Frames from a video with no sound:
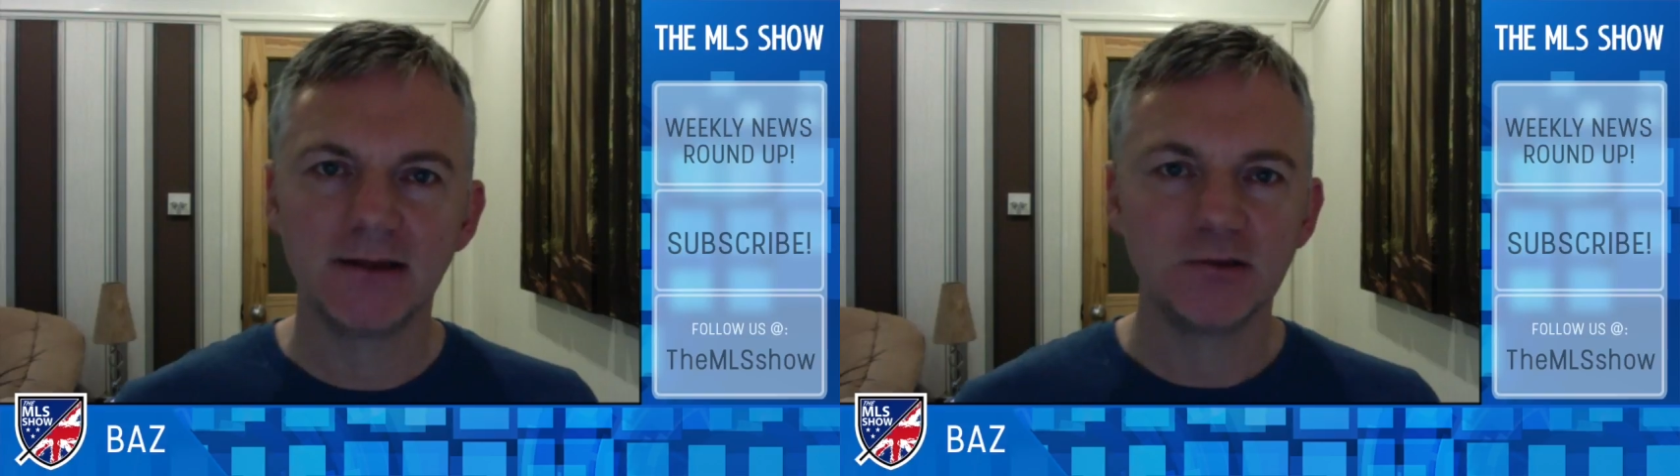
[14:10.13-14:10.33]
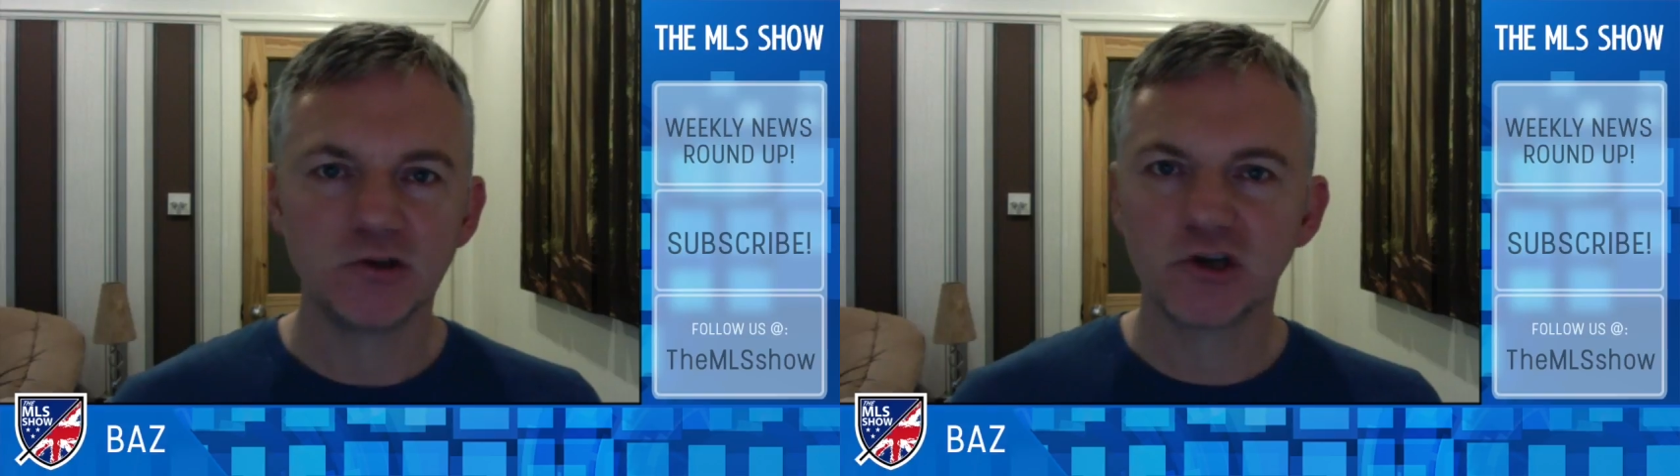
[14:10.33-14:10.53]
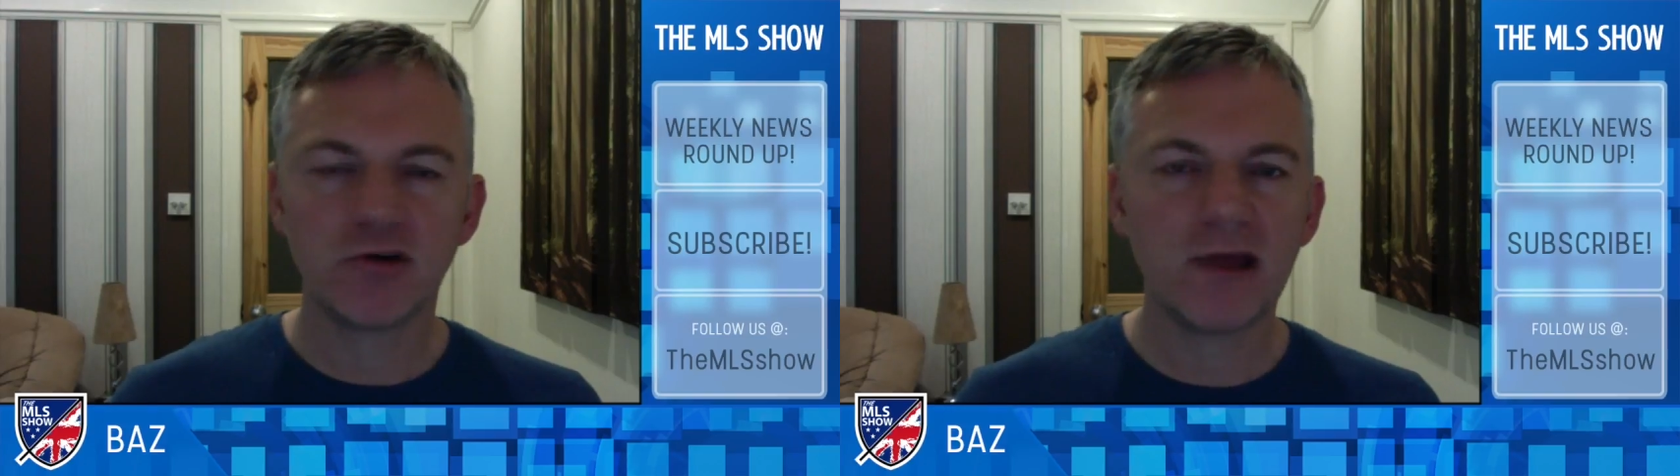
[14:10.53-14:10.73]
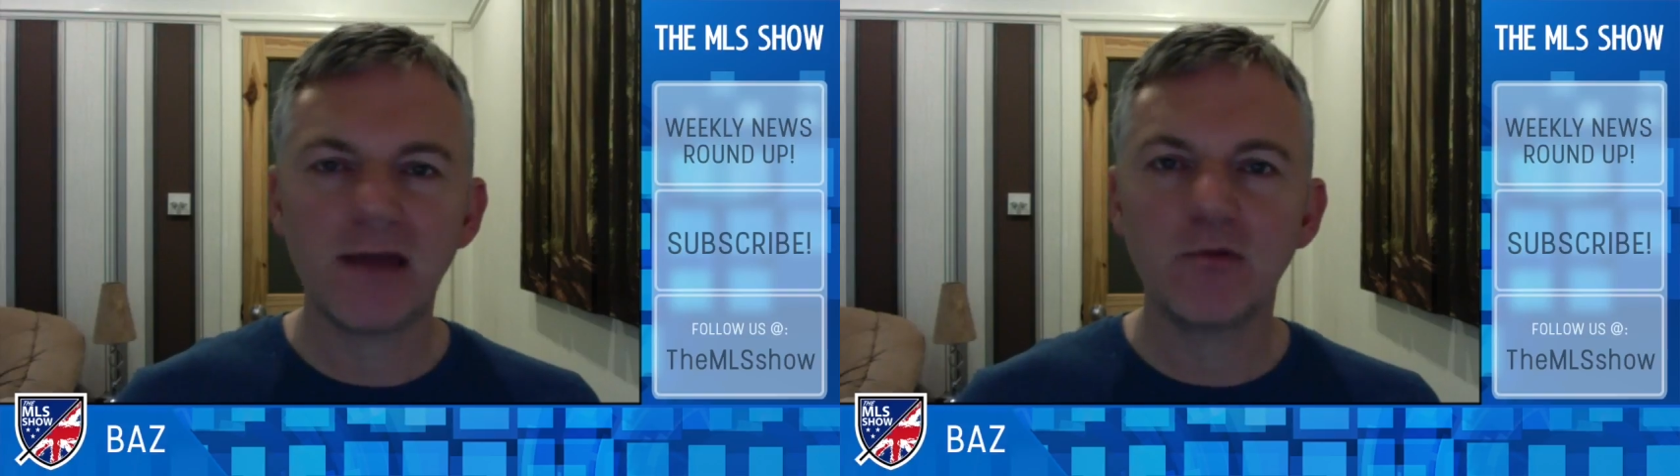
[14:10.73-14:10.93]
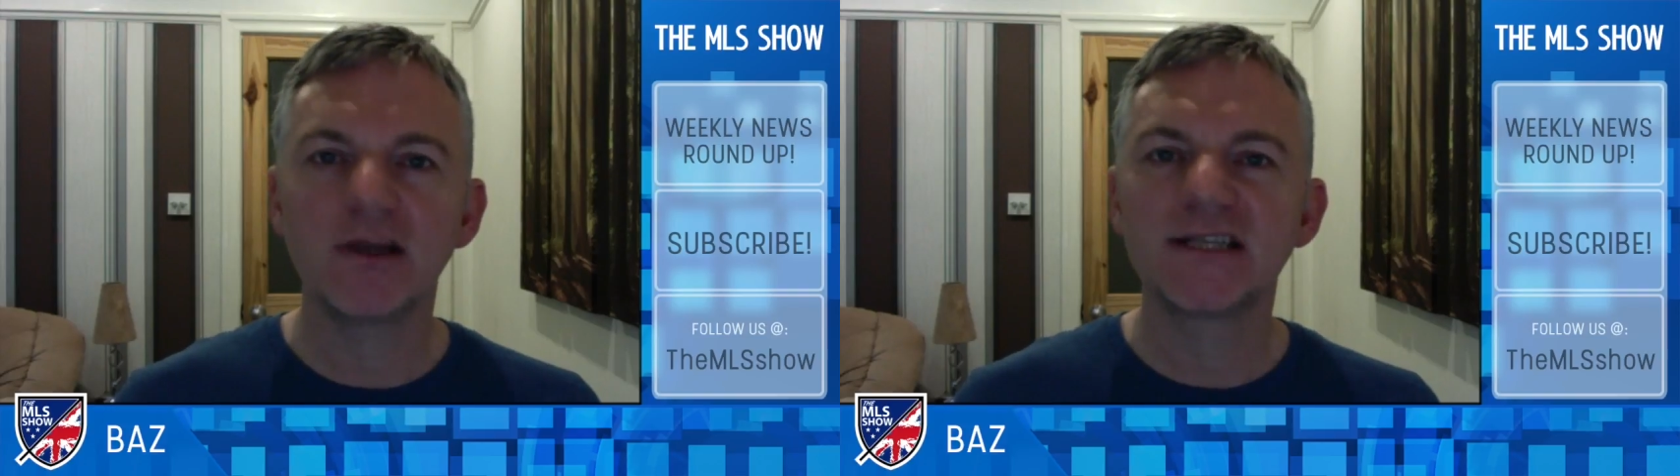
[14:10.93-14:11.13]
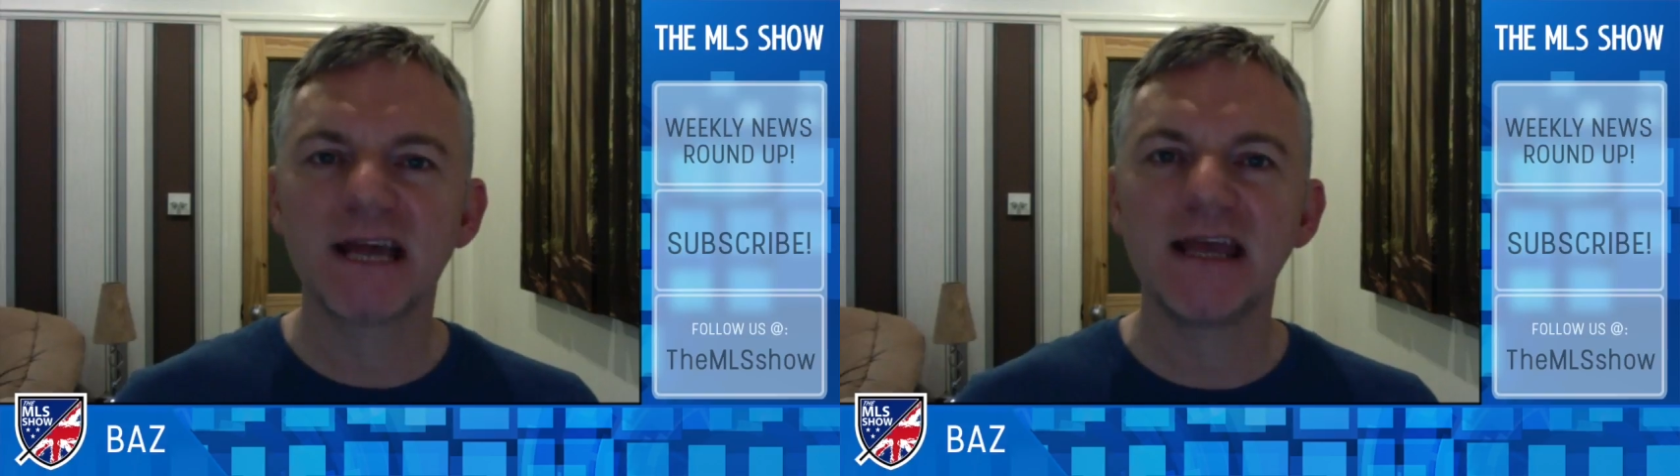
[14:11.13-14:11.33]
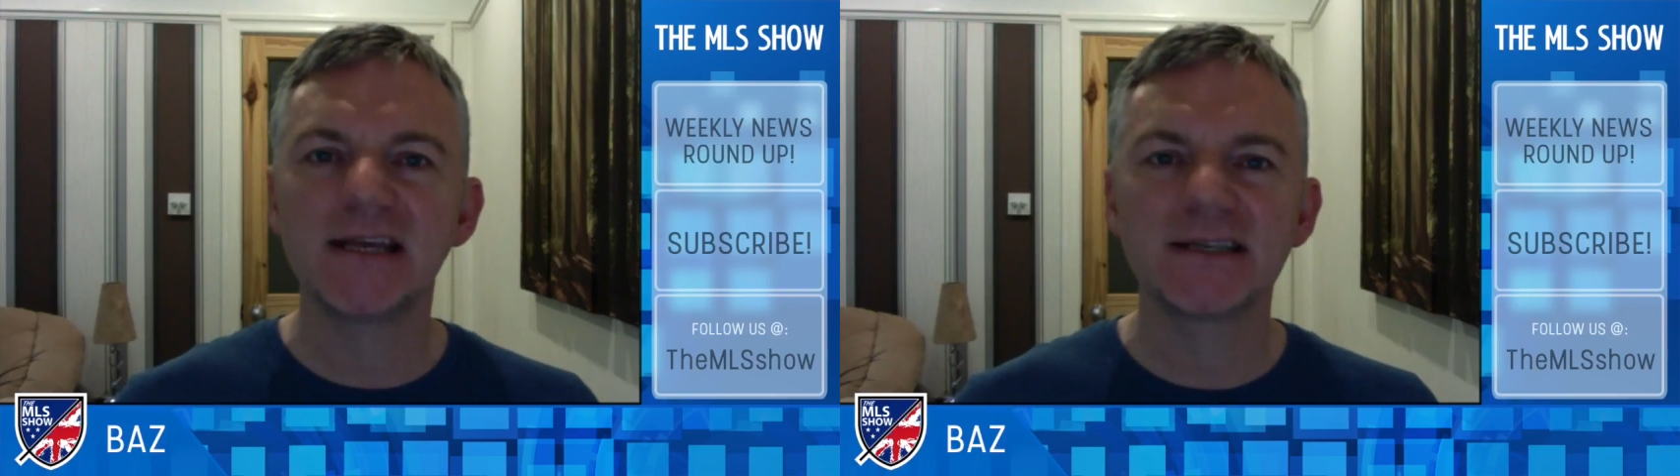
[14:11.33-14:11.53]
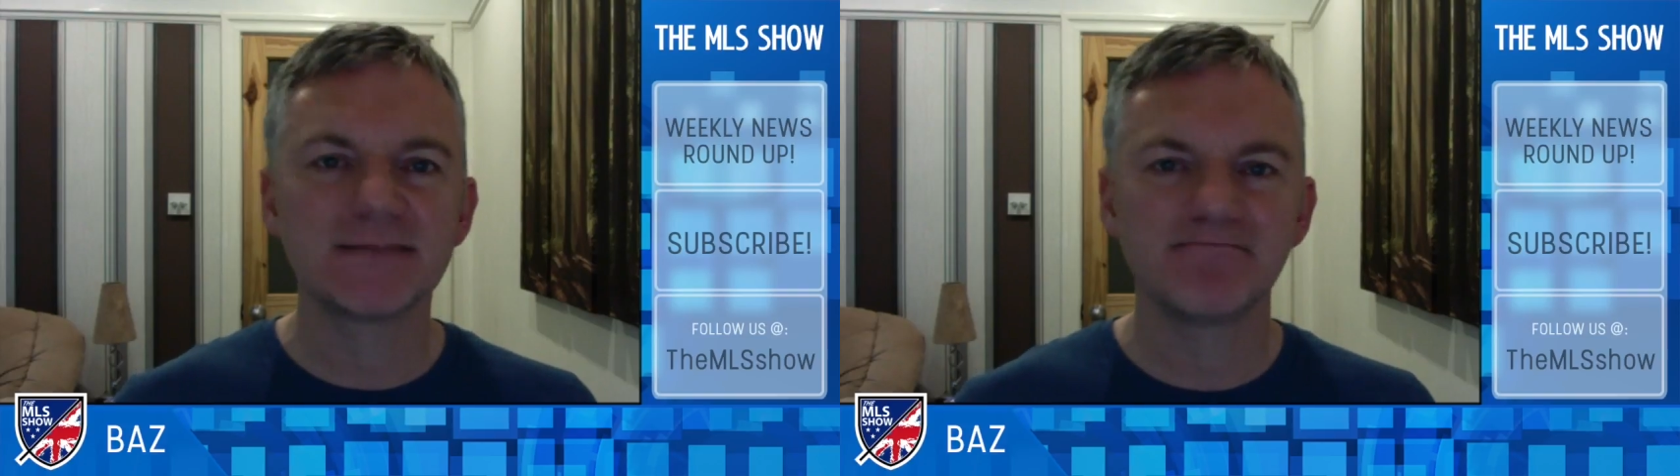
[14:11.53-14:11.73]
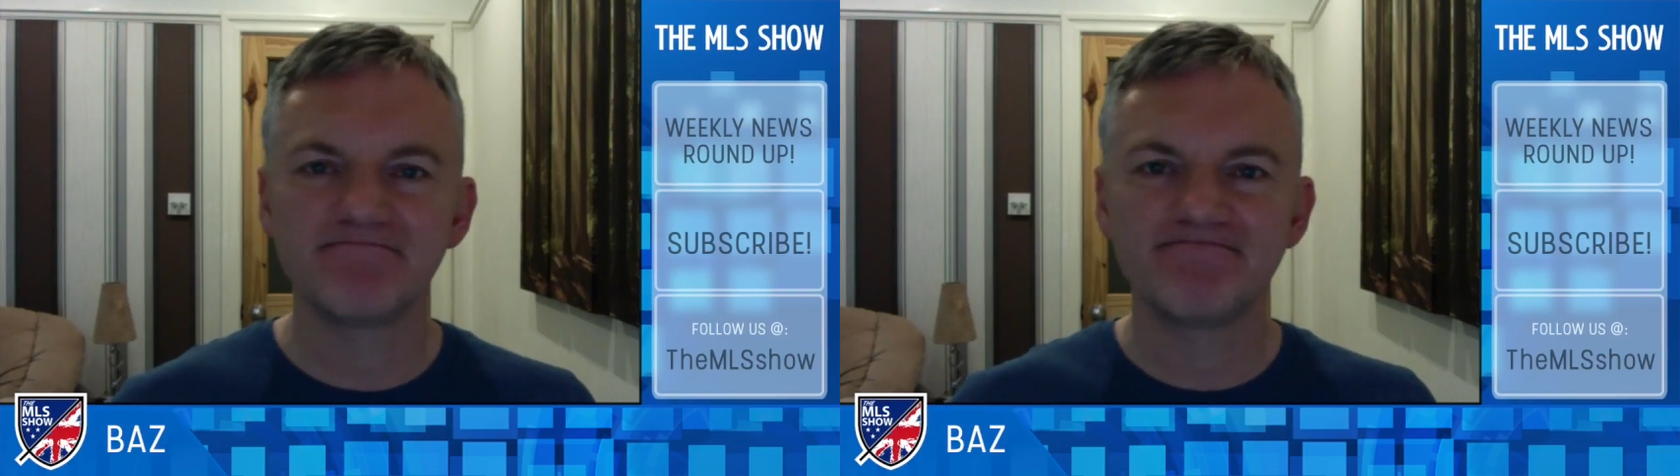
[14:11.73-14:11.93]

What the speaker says: Just create one. It takes